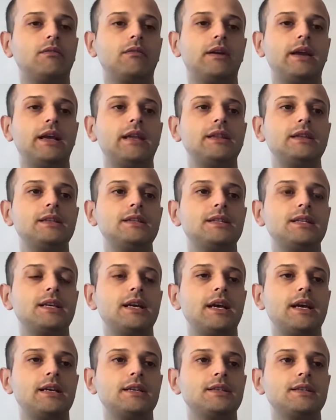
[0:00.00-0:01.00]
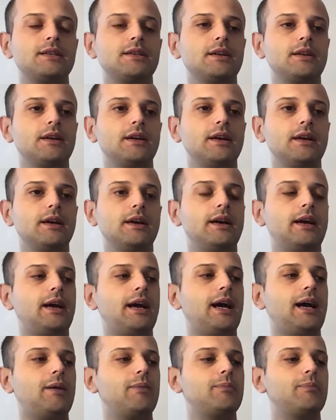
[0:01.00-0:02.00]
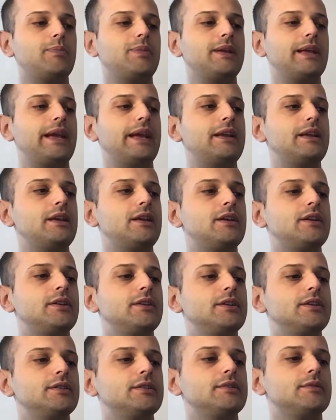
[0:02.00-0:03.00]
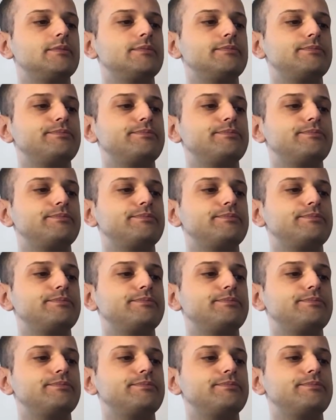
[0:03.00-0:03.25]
in this case, I'm playing here